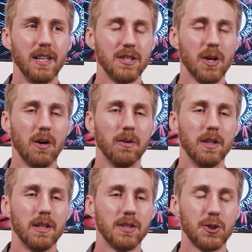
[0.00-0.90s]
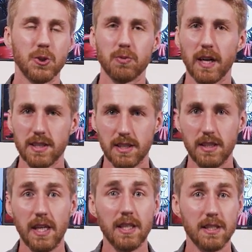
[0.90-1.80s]
So stressed
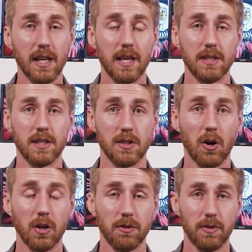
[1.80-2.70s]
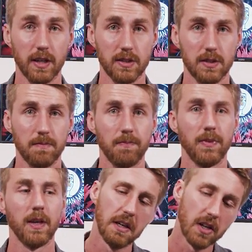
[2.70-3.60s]
yeast taste is hard to fix.
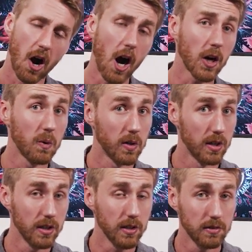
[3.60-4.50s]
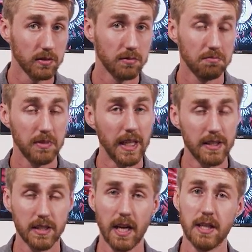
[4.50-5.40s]
An awkward
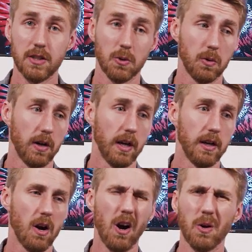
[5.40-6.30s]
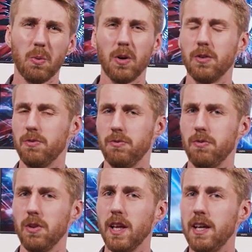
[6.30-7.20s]
yeast taste or an awkward
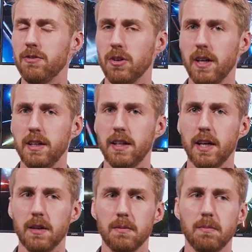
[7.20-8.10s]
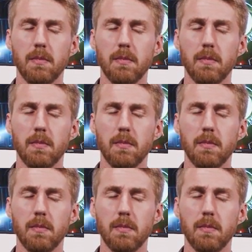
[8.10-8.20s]
flavor in there